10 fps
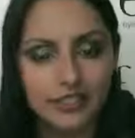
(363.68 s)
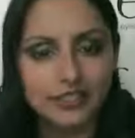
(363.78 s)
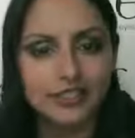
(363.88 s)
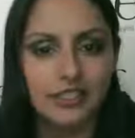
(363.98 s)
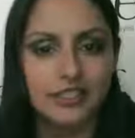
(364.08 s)

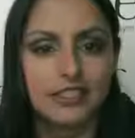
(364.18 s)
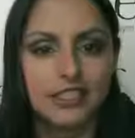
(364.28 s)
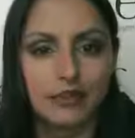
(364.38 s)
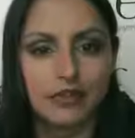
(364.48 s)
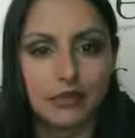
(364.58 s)
doesn't
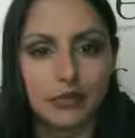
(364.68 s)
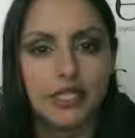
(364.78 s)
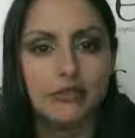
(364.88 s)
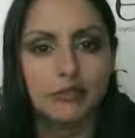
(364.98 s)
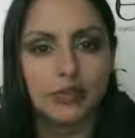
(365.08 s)
necessarily
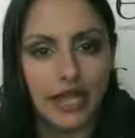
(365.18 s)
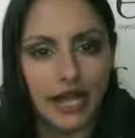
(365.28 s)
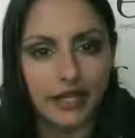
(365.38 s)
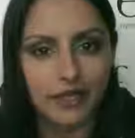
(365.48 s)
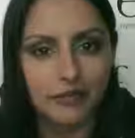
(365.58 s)
mean
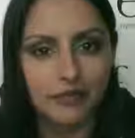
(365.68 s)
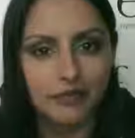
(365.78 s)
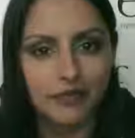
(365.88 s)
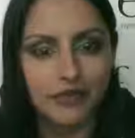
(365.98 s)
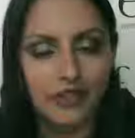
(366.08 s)
black,
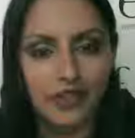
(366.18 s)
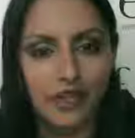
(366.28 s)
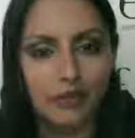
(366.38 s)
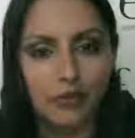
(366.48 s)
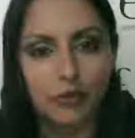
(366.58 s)

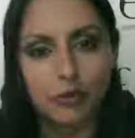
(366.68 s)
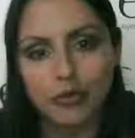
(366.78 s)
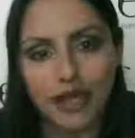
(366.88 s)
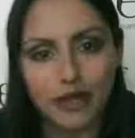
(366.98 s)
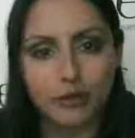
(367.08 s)
or
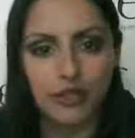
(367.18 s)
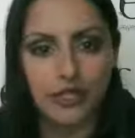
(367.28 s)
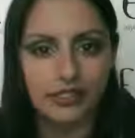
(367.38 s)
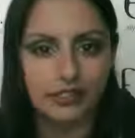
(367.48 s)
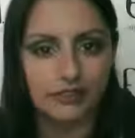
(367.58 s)
black with a
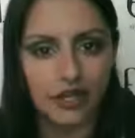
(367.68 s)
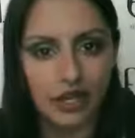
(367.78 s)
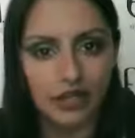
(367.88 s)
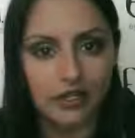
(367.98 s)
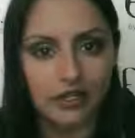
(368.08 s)
hint of
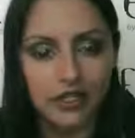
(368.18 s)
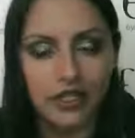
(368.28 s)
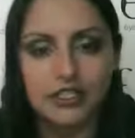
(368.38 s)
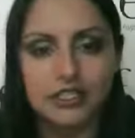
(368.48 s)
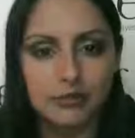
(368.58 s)
colour.
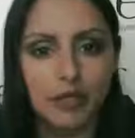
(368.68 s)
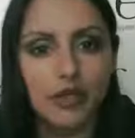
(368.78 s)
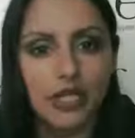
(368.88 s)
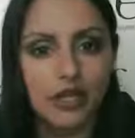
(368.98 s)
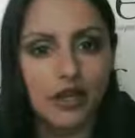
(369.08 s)
A
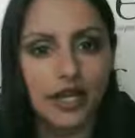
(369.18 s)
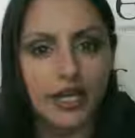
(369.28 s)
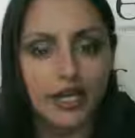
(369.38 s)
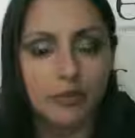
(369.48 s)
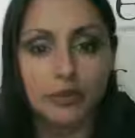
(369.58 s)
smoky
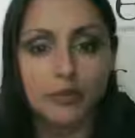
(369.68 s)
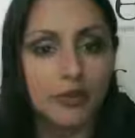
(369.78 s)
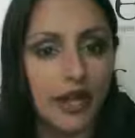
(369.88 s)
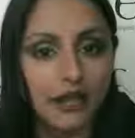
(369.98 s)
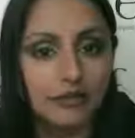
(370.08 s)
eye can be
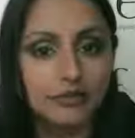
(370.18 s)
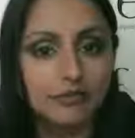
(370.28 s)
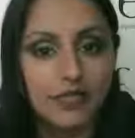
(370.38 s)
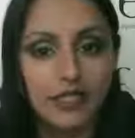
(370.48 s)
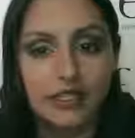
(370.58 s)

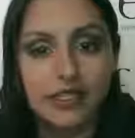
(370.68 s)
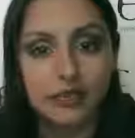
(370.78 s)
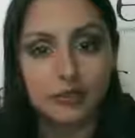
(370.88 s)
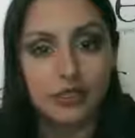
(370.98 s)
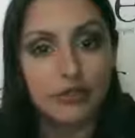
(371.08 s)
brown, it
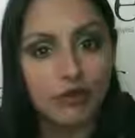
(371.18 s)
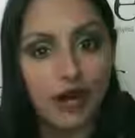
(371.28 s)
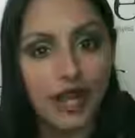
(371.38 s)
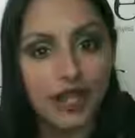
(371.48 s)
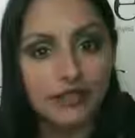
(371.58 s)
can be
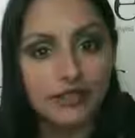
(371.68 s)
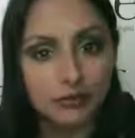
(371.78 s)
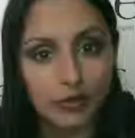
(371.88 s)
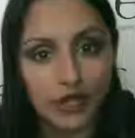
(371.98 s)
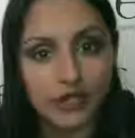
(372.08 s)
grey
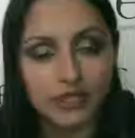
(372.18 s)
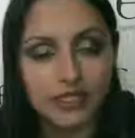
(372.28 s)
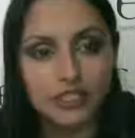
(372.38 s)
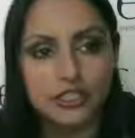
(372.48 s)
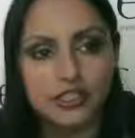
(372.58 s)
as well.
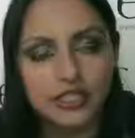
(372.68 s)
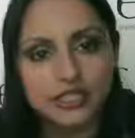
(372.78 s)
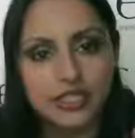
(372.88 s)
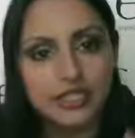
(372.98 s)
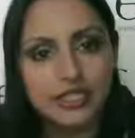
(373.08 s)

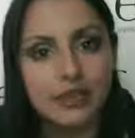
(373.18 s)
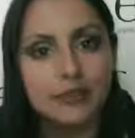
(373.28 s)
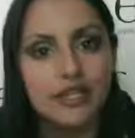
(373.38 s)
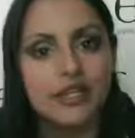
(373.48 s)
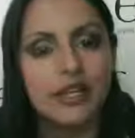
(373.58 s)
It's a little
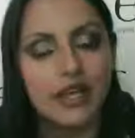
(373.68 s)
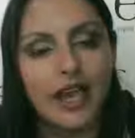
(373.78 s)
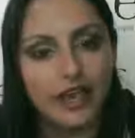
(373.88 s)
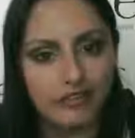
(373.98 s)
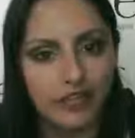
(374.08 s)
bit
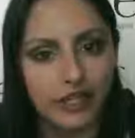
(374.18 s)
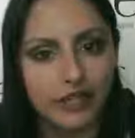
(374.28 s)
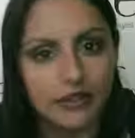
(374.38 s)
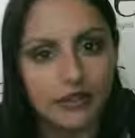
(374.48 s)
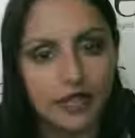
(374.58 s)
heavier.